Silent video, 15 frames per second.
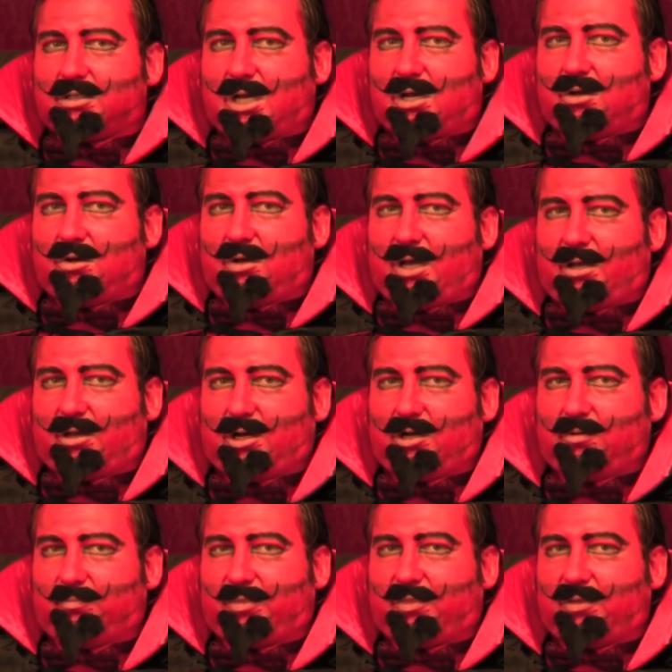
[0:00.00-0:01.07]
So I
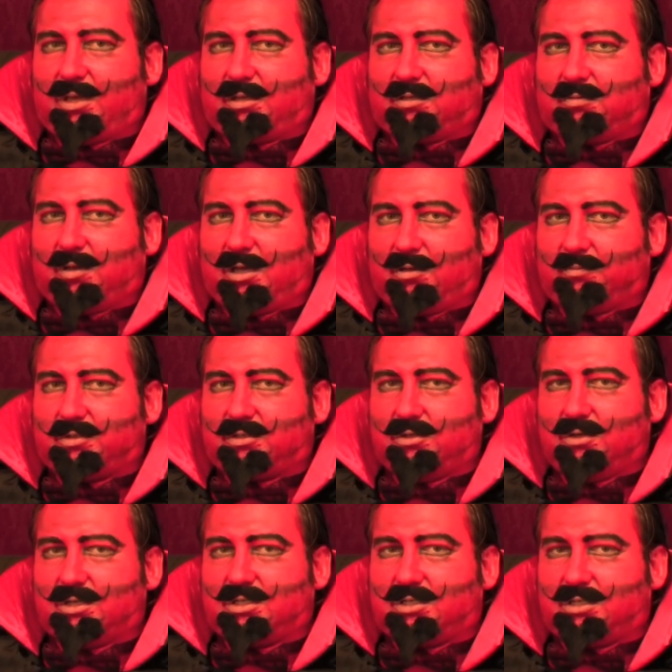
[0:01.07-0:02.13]
hope that helps
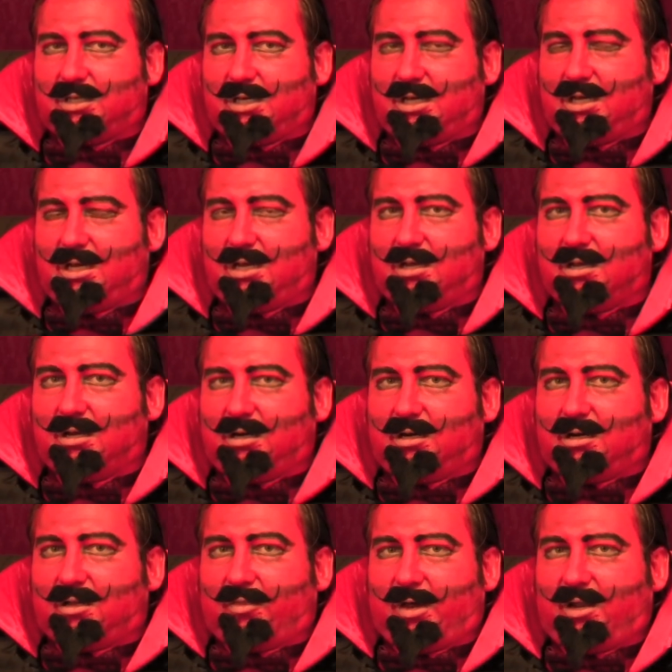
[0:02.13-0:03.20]
you to see
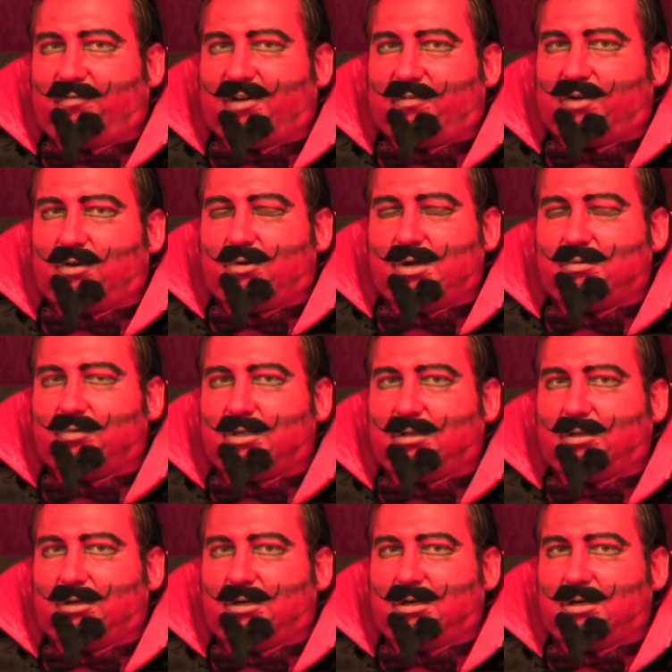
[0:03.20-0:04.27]
that if everyone would
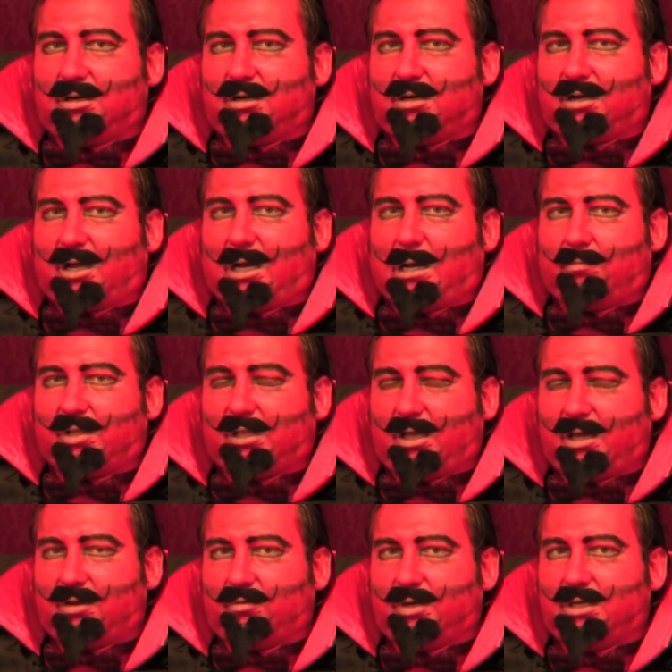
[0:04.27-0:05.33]
learn a common
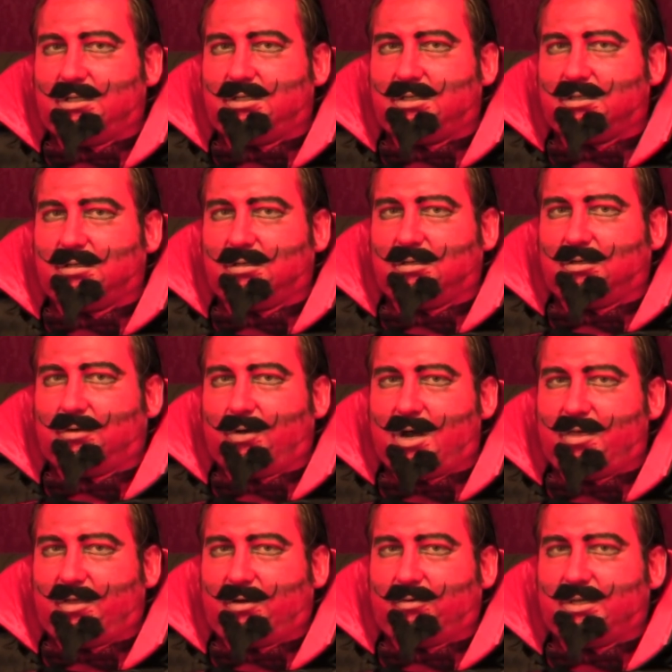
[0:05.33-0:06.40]
language,
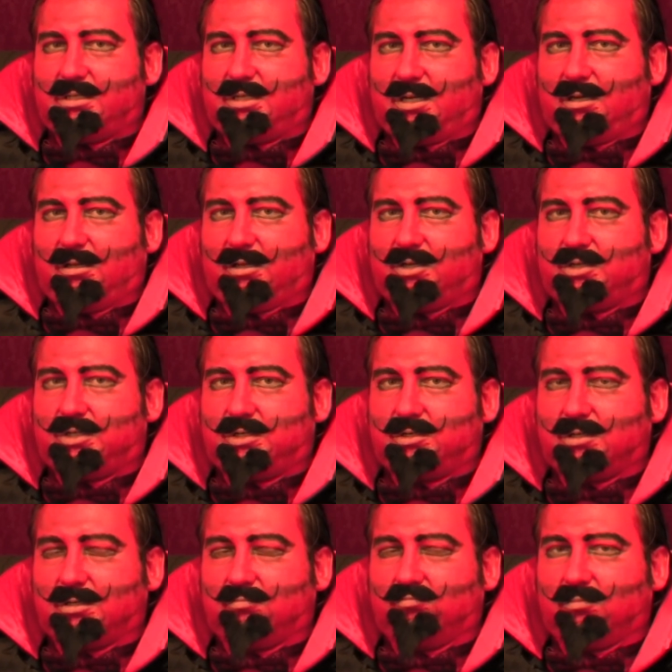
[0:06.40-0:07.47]
whether it was
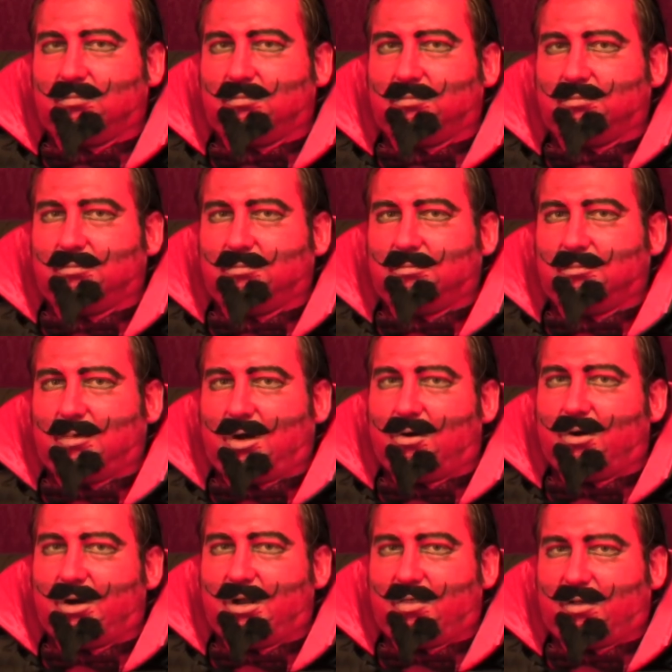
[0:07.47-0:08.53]
English
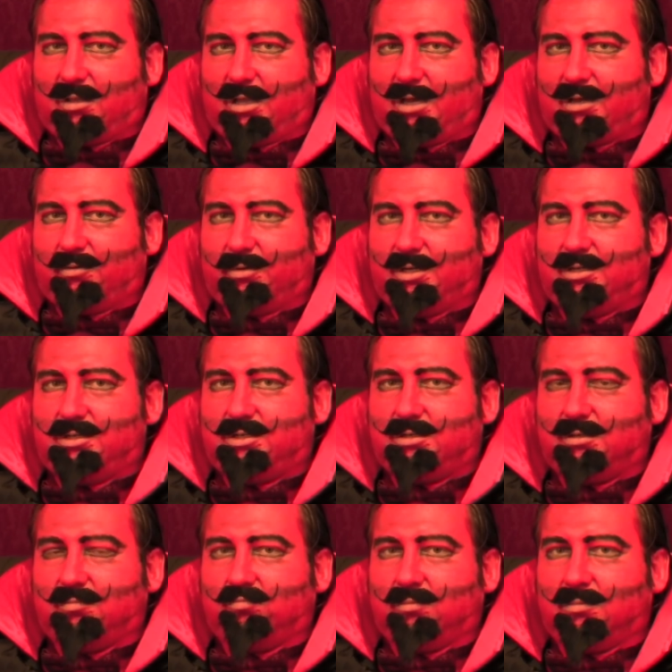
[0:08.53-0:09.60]
or another language,
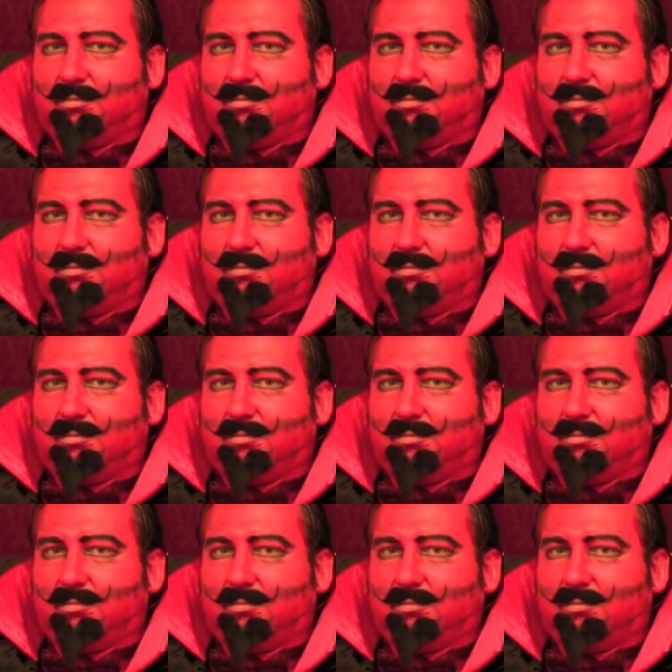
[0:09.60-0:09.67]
